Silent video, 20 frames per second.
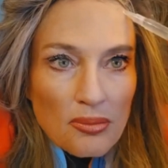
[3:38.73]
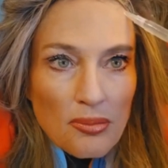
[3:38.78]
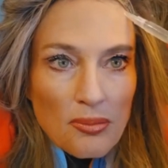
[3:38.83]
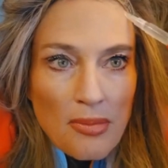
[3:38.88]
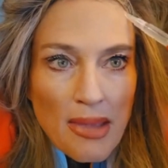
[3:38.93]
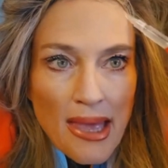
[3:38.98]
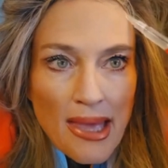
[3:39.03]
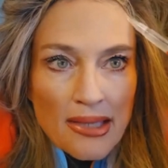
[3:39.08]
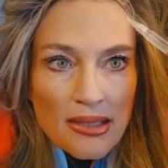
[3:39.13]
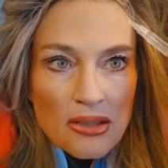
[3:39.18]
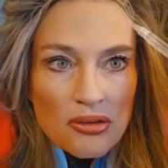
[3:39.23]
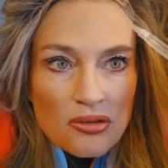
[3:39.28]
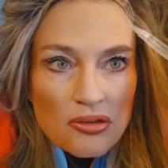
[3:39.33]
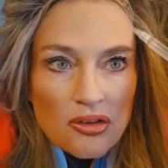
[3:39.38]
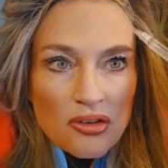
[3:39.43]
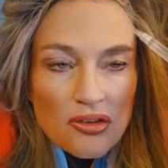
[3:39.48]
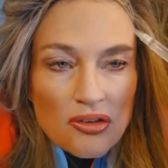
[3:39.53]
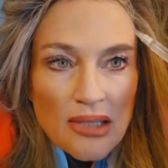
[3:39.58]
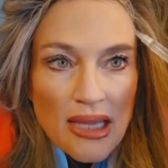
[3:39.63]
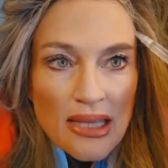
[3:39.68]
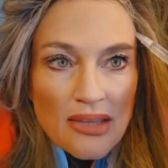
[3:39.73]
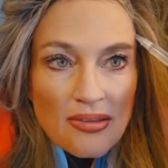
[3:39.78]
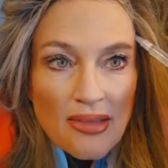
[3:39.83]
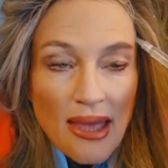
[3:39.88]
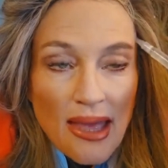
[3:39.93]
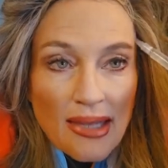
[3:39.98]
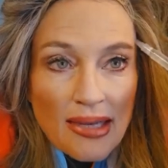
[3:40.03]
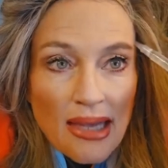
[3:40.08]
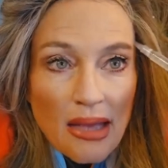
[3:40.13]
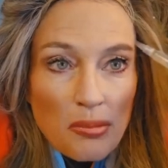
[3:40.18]
mat it just like
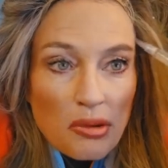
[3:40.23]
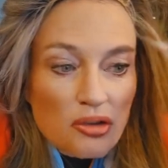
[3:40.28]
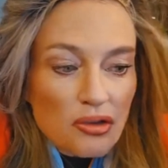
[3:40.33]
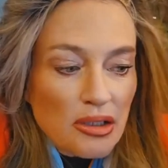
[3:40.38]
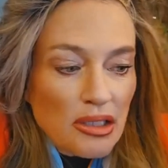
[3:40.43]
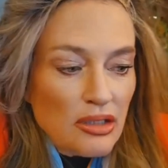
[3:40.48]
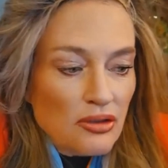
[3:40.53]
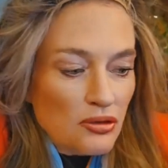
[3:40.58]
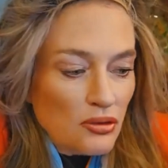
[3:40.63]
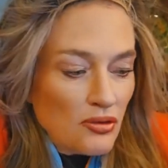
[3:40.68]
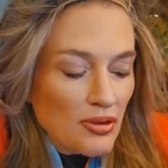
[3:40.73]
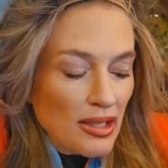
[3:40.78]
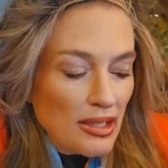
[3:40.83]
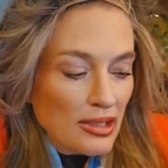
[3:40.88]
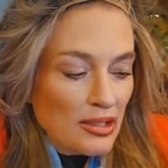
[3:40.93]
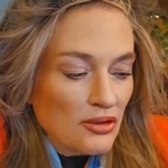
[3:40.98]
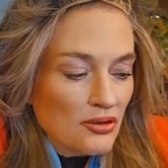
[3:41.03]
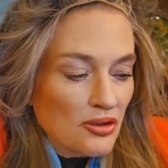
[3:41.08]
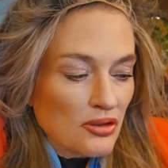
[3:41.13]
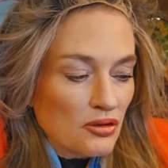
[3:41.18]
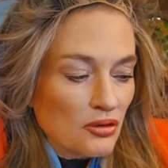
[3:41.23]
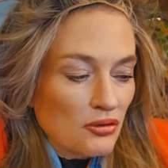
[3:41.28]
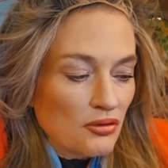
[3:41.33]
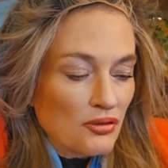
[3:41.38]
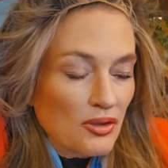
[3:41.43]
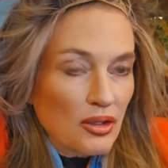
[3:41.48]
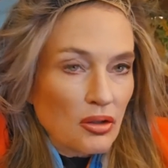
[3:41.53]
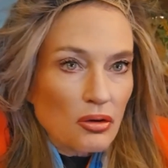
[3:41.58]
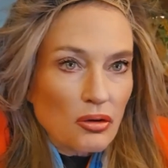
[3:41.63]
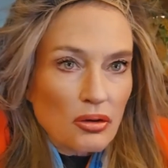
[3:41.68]
that, how much easier that is than your
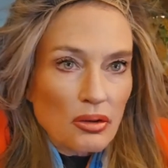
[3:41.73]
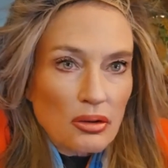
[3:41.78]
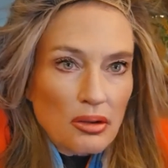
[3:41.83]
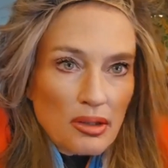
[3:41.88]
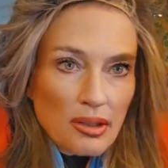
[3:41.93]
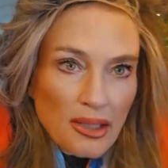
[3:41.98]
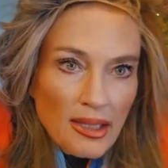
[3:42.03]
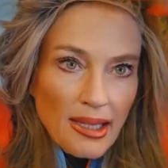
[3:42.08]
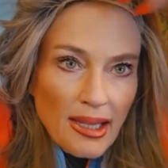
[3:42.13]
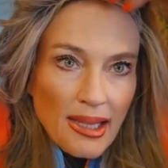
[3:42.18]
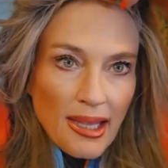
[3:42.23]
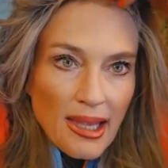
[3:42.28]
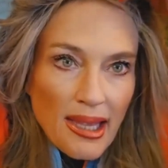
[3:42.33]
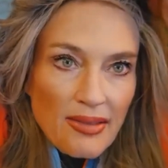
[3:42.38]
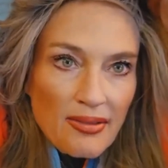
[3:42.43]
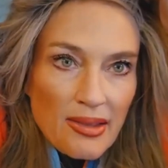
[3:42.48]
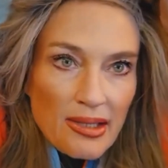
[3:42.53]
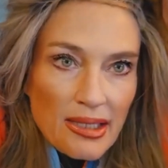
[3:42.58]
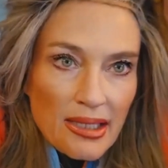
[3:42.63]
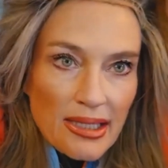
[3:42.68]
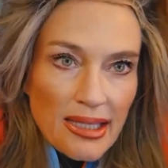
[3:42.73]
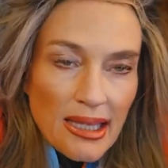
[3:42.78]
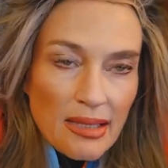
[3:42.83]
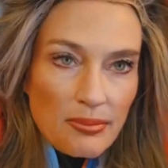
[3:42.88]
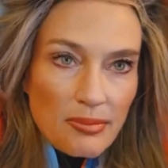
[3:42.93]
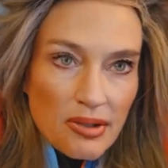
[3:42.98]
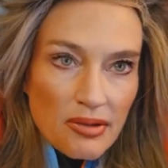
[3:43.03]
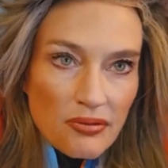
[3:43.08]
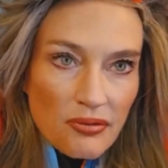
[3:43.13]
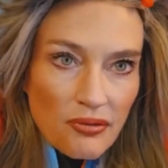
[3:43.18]
finger. And then
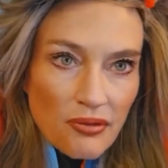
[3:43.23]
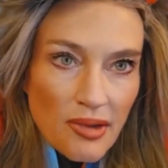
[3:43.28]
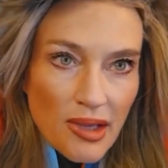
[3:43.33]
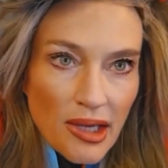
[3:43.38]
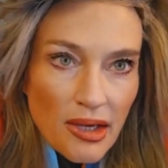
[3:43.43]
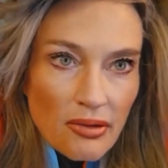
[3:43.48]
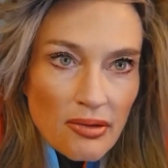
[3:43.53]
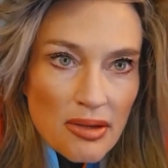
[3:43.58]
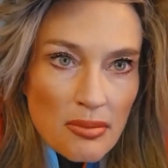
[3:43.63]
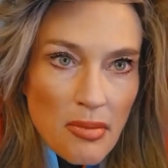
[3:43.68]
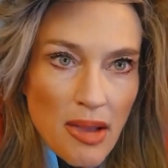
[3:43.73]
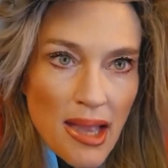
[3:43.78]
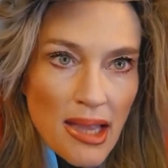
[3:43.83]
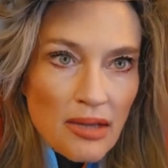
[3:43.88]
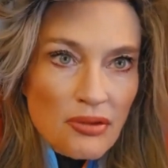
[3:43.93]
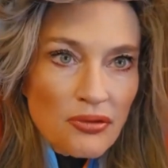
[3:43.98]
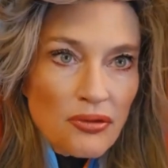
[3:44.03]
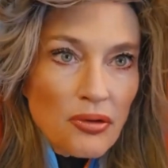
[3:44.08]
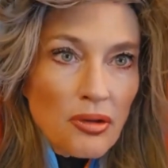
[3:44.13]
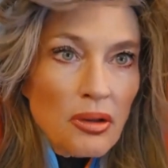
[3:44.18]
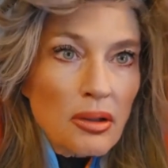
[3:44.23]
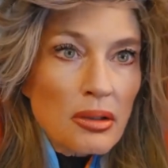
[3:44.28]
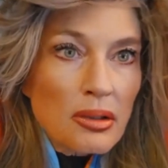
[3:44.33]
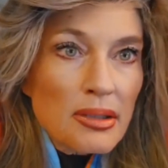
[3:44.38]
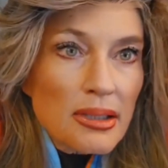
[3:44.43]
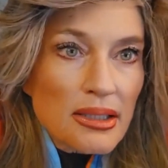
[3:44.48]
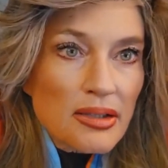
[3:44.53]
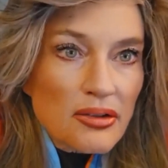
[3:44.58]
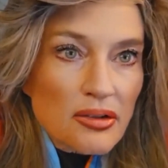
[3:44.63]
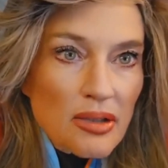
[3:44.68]
again, be very
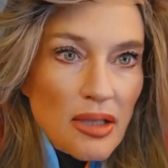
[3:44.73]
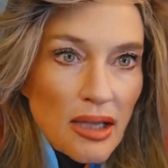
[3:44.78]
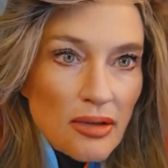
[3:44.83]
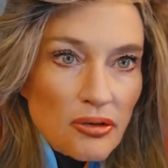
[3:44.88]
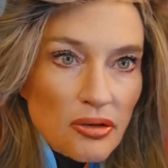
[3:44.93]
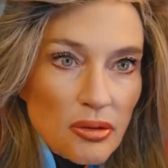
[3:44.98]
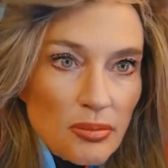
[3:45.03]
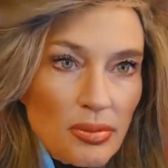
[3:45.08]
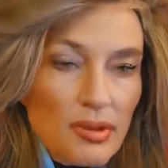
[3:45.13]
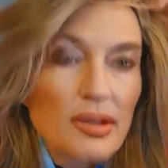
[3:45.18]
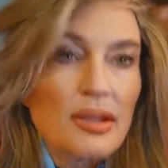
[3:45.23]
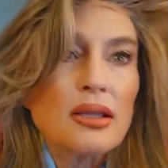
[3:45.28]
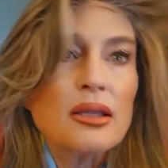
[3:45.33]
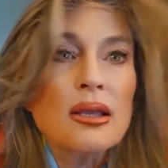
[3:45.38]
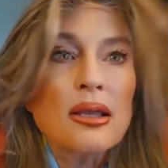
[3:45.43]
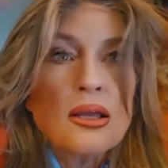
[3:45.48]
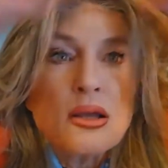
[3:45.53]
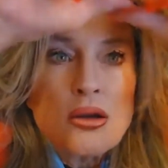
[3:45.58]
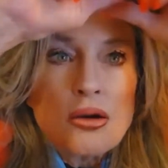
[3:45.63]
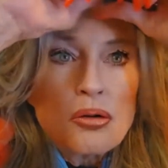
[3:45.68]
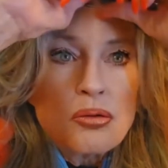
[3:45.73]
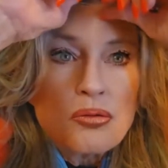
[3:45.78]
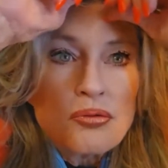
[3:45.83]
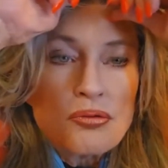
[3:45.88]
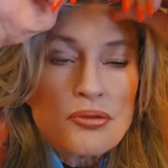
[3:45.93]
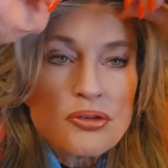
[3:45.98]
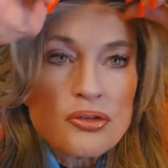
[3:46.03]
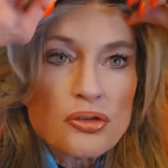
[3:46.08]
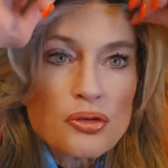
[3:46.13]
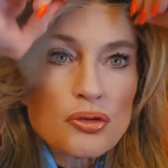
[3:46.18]
mindful. It's got to be
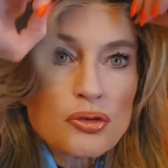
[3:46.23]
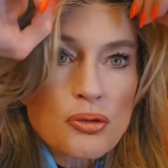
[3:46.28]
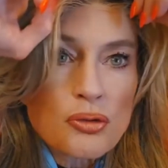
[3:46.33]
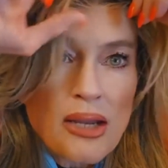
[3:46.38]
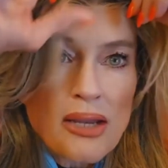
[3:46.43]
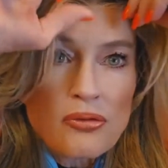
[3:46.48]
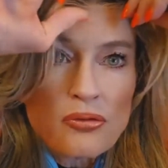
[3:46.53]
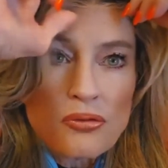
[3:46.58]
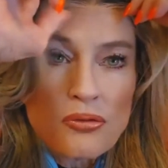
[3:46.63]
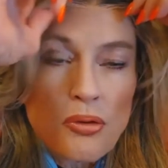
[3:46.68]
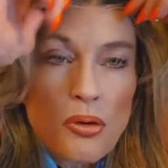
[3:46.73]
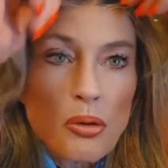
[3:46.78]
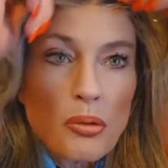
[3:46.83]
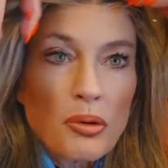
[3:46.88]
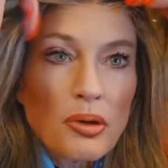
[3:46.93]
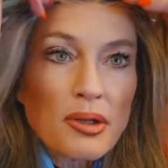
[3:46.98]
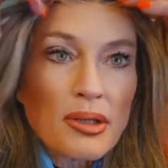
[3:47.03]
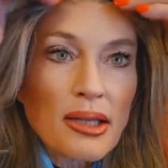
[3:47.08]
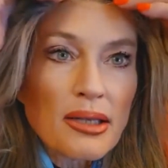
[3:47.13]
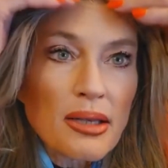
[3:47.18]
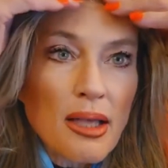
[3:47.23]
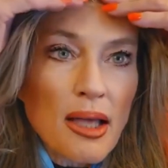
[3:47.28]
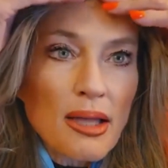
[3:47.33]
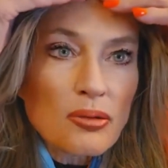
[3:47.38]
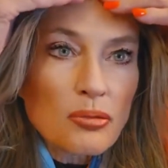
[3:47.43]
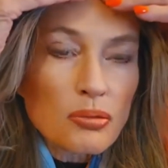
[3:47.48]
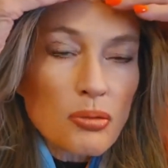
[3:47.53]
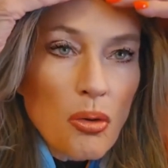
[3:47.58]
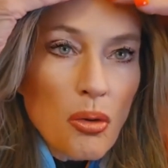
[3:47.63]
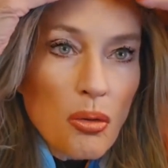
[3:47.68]
straightforward and
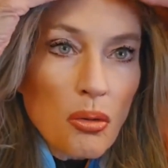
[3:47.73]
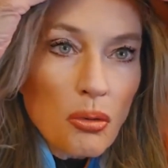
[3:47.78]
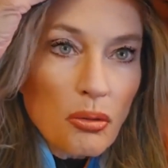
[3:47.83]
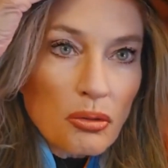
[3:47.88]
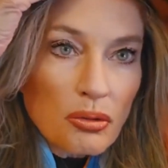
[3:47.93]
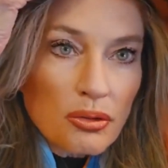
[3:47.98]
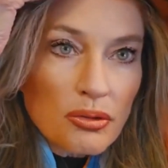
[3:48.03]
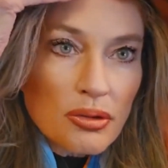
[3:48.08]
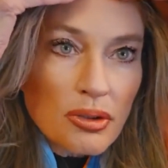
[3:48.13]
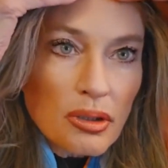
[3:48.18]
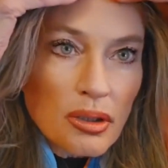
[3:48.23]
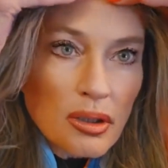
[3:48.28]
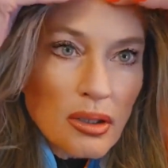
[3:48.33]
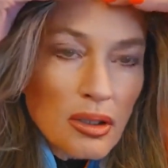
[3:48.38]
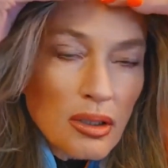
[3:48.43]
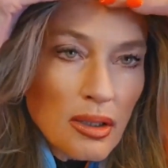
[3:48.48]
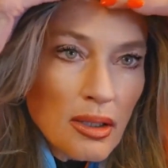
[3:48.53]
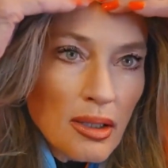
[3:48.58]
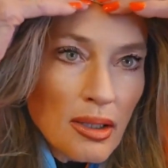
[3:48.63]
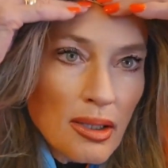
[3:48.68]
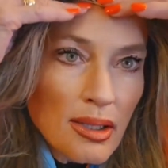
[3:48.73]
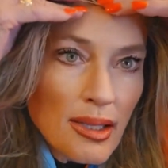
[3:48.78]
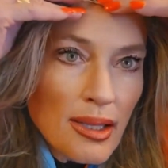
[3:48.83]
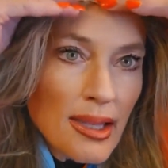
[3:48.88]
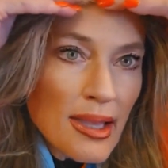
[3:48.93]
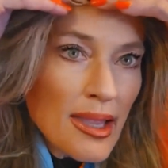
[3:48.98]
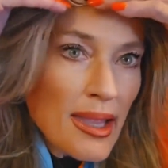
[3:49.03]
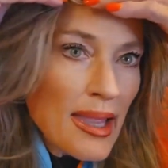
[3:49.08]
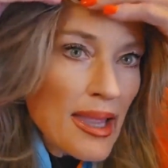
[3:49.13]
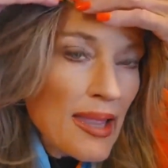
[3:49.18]
not rolled.
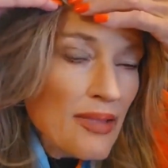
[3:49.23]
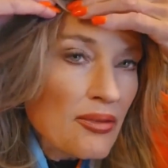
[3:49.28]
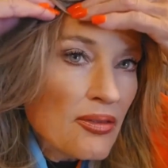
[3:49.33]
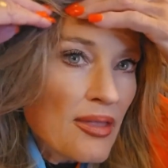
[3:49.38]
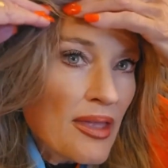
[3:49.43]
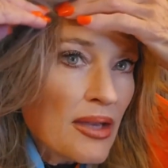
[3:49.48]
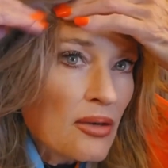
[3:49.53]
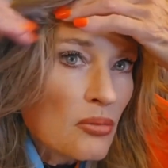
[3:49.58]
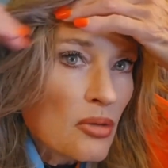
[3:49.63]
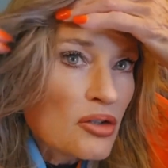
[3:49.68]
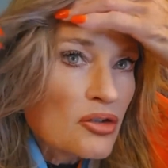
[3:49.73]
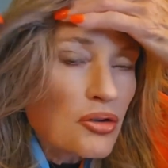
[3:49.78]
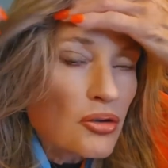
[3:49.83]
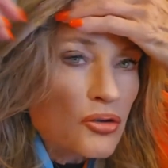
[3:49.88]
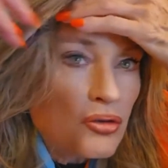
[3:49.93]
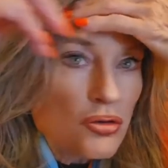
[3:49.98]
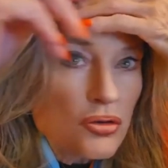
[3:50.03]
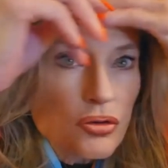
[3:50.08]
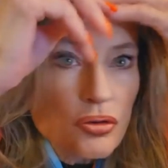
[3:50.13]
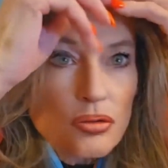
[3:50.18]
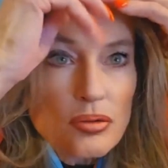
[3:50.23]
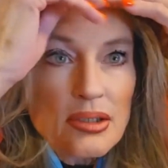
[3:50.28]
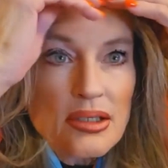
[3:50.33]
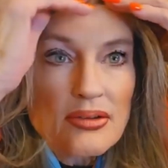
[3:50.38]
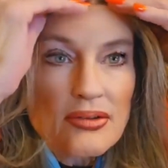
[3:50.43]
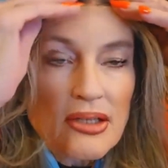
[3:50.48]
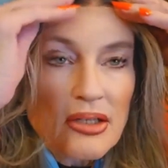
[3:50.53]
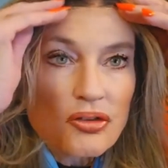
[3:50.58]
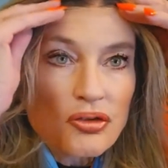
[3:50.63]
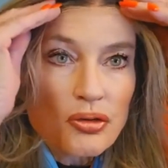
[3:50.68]
And then what you do
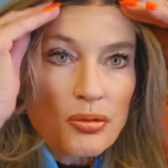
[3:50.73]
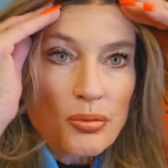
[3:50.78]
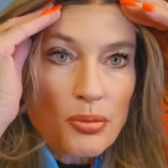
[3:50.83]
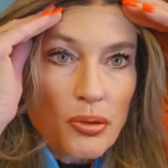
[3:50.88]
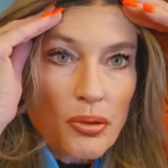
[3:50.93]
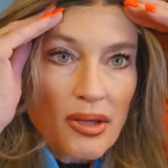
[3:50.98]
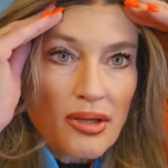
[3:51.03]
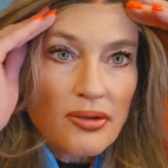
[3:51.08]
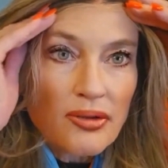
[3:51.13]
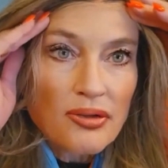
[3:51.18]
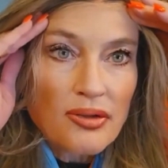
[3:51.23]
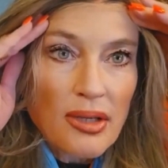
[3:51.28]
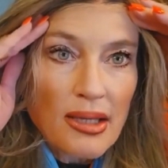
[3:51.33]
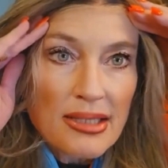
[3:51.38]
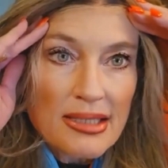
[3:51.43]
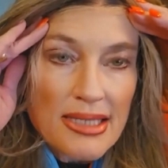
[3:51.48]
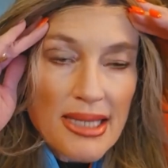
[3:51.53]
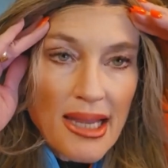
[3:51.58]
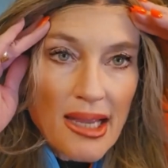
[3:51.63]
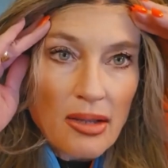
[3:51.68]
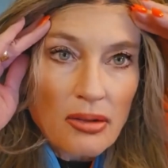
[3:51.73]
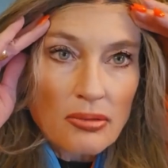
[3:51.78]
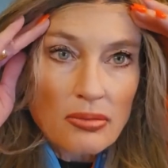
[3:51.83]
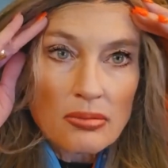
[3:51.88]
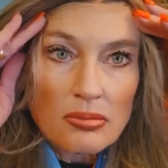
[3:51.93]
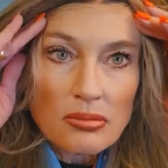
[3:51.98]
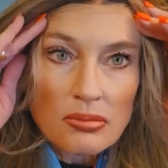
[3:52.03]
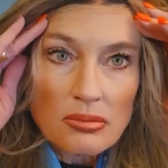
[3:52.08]
is that you press down.